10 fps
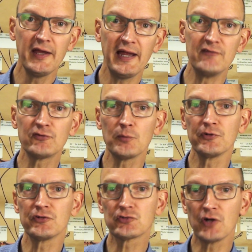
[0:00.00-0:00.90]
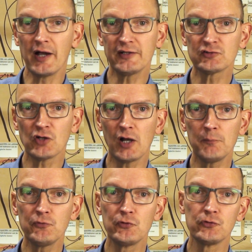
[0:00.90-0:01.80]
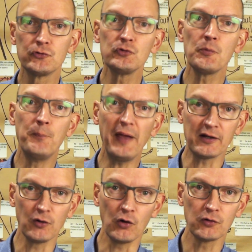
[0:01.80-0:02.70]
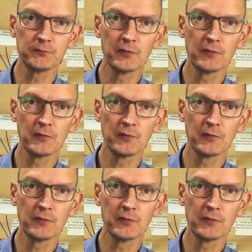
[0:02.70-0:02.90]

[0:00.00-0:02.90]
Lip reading: and from the started column to the backlog.